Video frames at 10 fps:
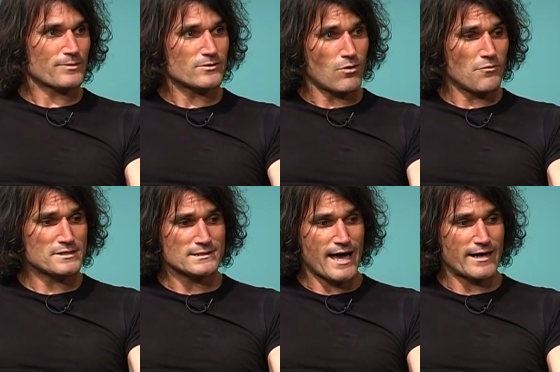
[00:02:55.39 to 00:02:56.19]
So all
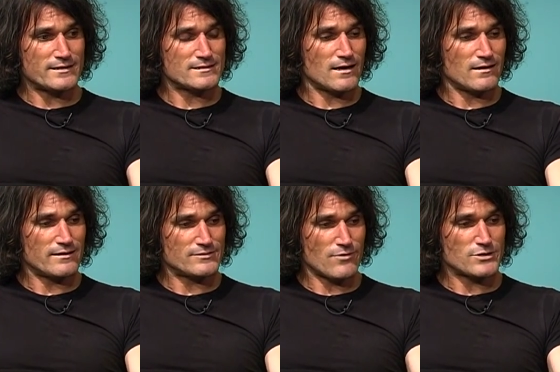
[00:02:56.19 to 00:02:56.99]
the slide is, uh,
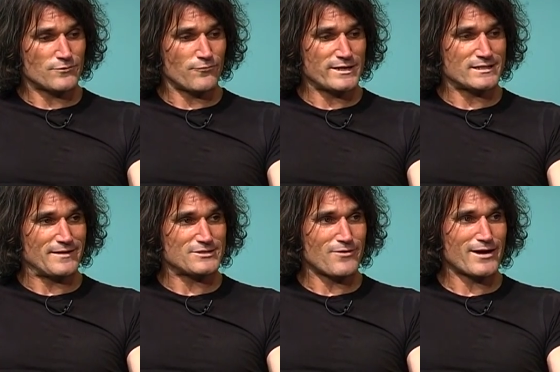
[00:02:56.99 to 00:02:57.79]
is Roger Fritz on
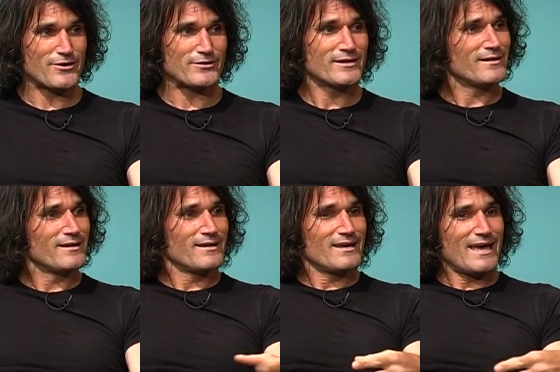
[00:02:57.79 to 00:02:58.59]
this record.
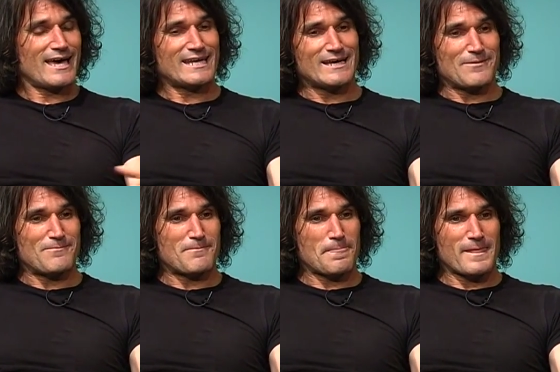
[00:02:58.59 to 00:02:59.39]
And
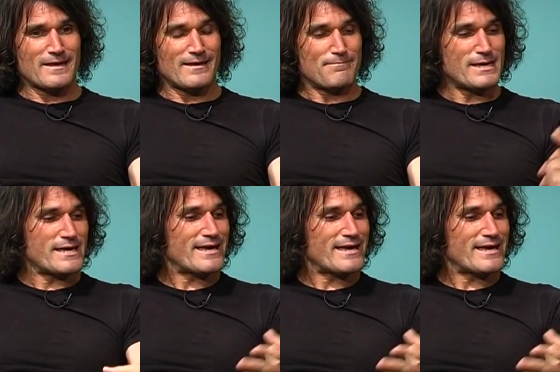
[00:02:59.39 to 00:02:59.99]
um, uh, me,